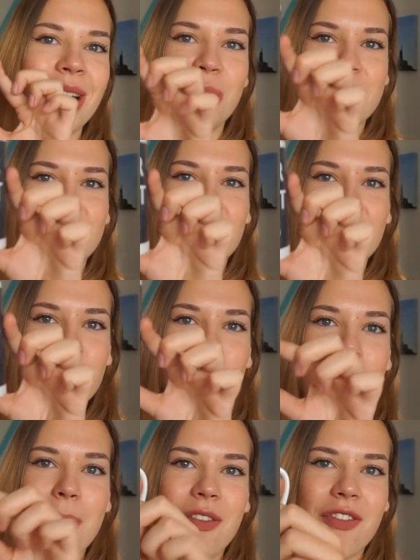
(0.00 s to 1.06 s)
which is also one
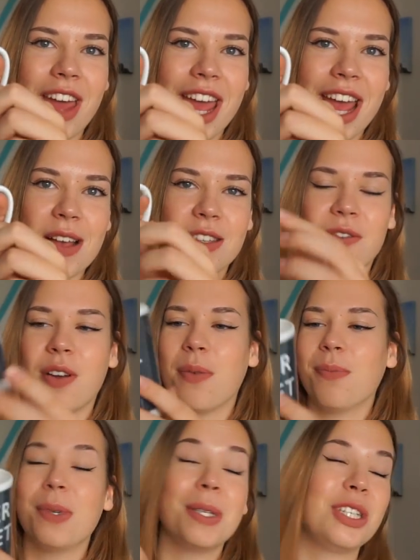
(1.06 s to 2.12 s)
of my faves
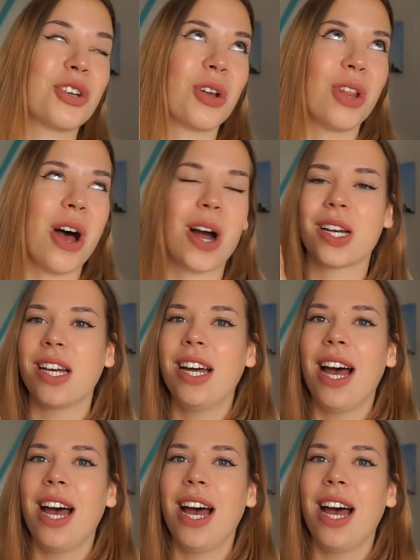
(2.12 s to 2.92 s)
from Sherlock.